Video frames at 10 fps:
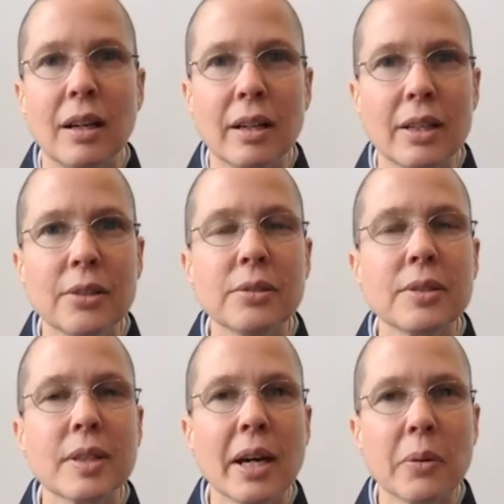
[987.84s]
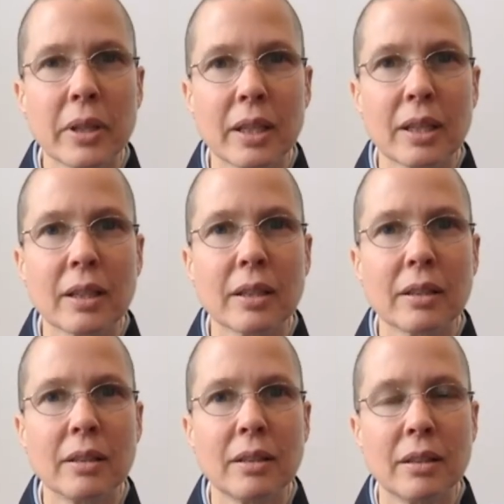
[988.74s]
Here's that one
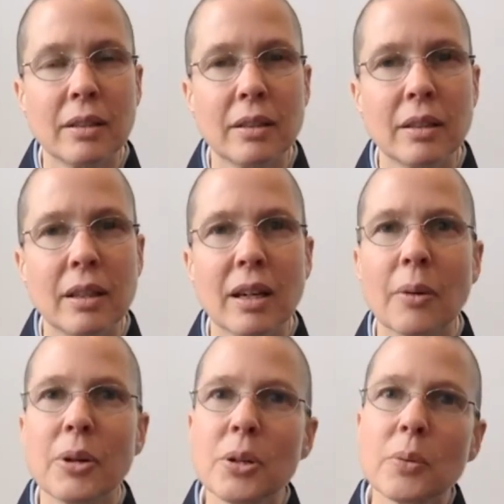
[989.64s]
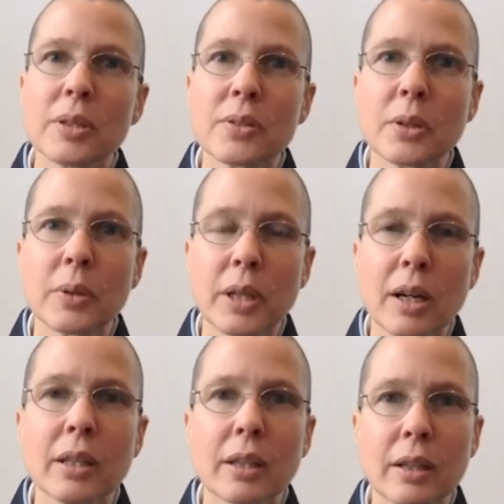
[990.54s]
again. I wonder what's going
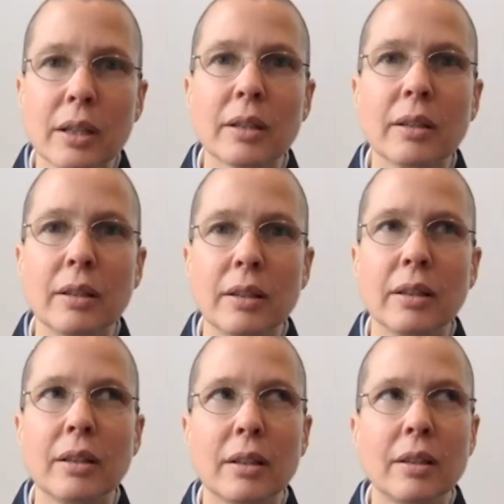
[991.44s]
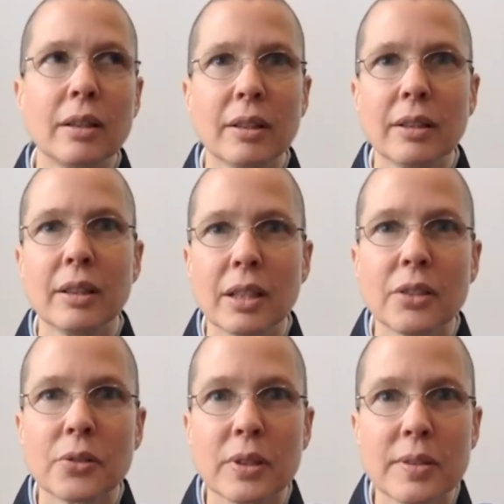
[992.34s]
on there.
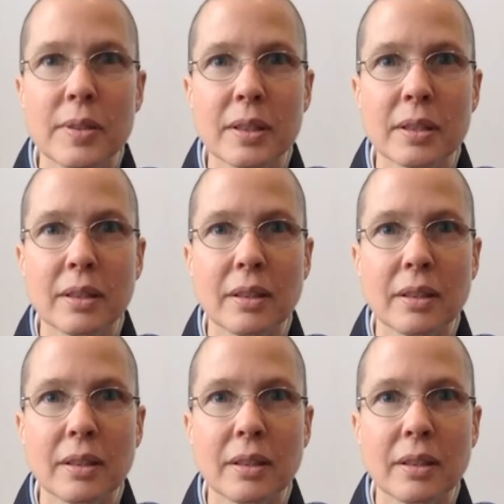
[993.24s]
Interesting.